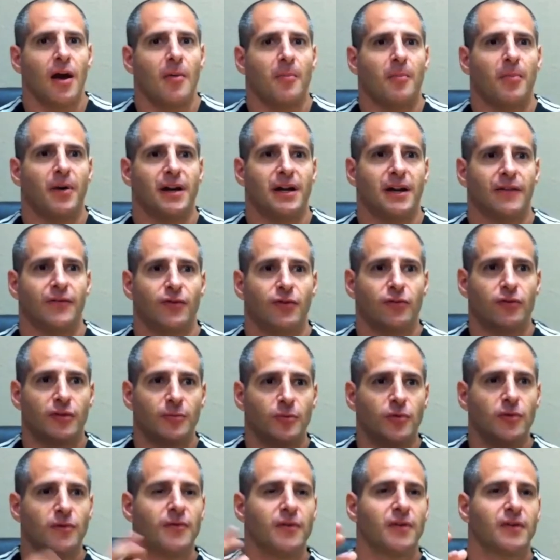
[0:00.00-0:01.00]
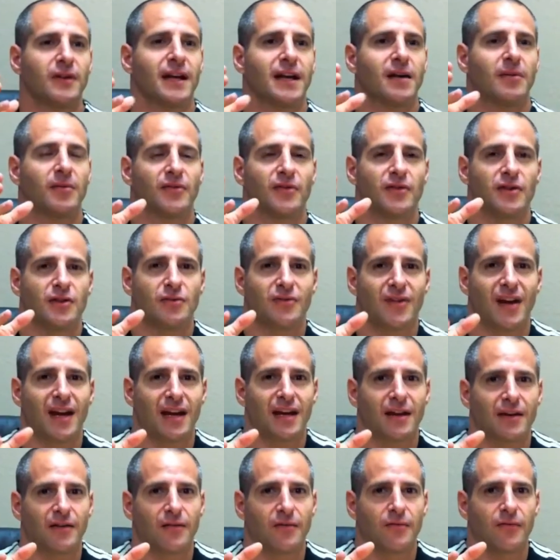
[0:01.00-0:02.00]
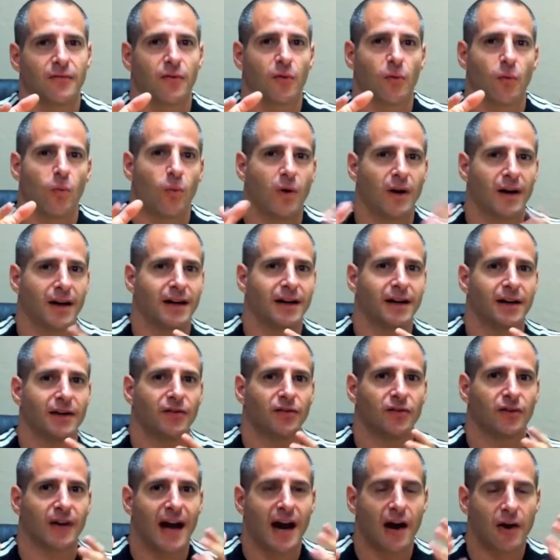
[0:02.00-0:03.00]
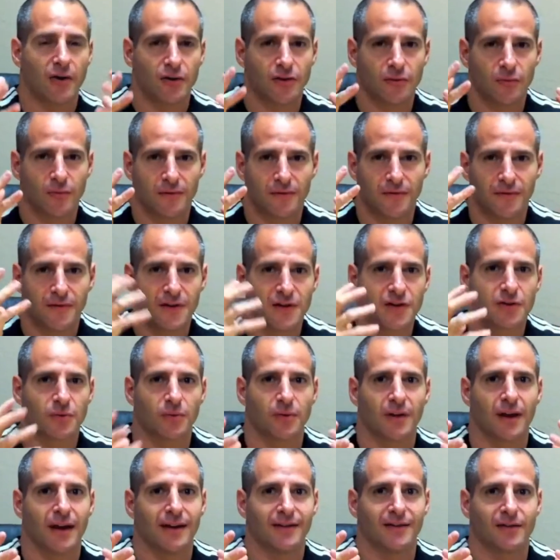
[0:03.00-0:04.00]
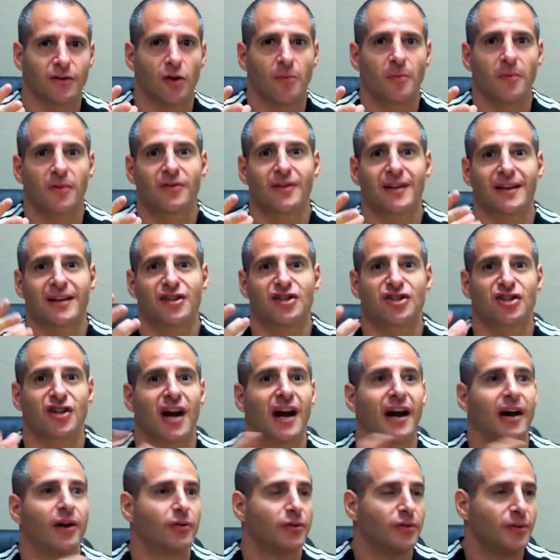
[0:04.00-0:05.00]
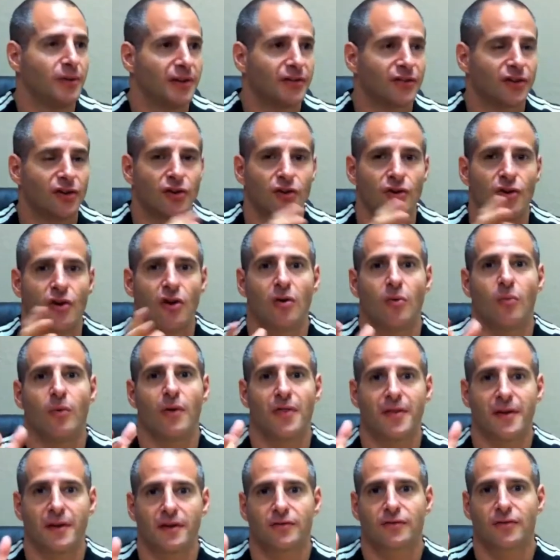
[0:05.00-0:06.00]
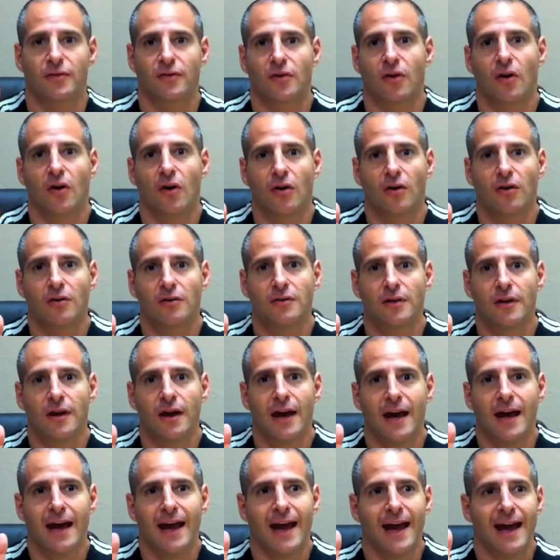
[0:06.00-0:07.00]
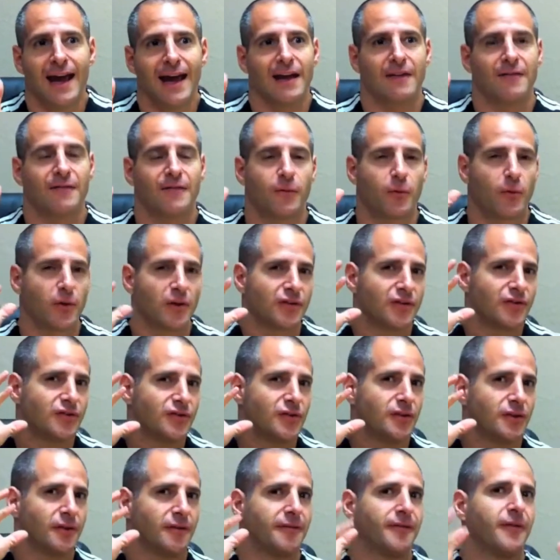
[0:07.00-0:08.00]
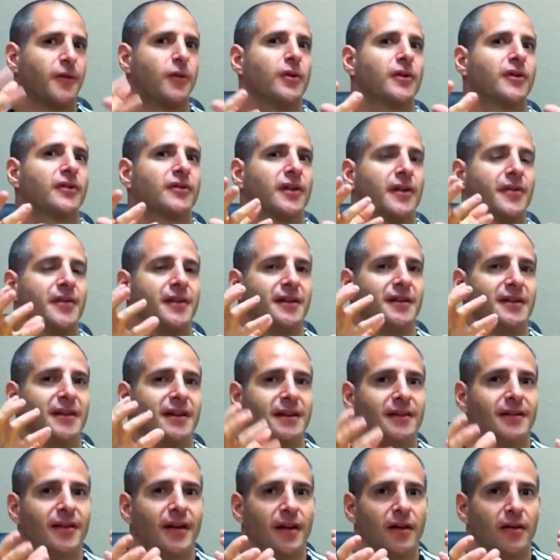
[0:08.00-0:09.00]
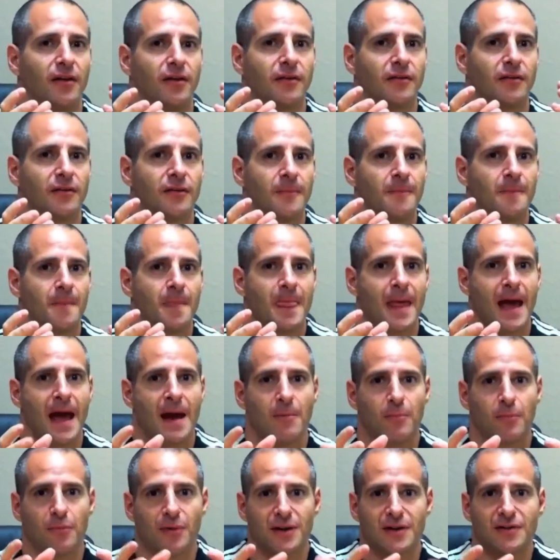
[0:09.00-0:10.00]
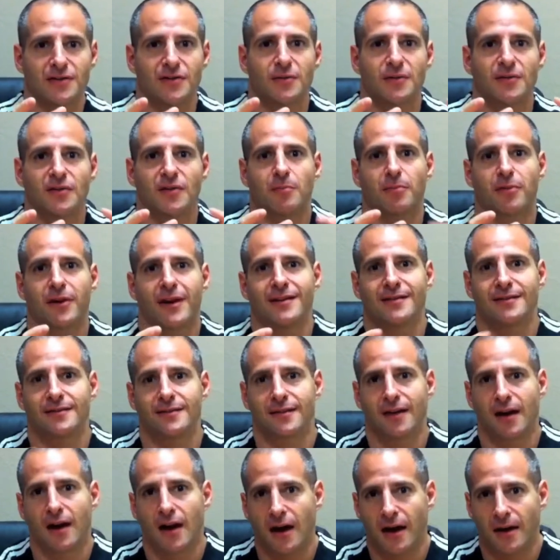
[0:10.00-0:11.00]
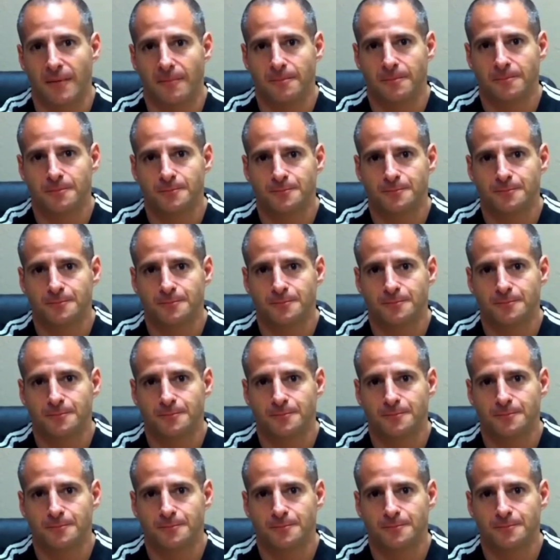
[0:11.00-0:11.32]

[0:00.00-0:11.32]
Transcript: But if you remove the labels and you take it for what it is or how you would visualize it, almost like a child who doesn't know what things are called, it forces you to focus on the details and brings you into present time.